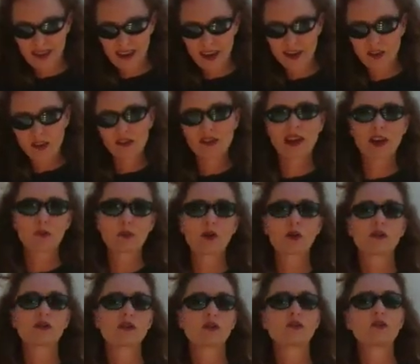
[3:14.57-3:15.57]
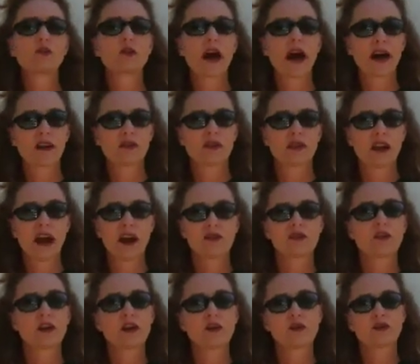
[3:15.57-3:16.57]
it looks like a person who hasn't had
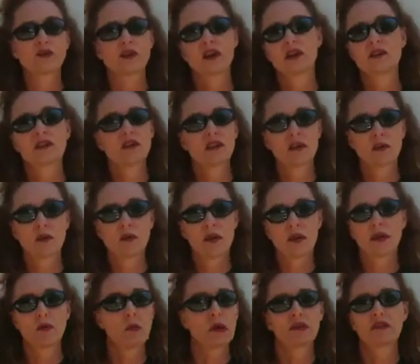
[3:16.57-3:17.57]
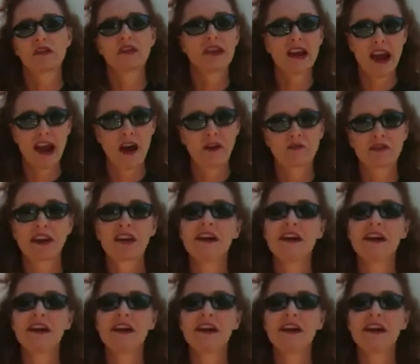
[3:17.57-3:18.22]
their hair straightened in a month and a half.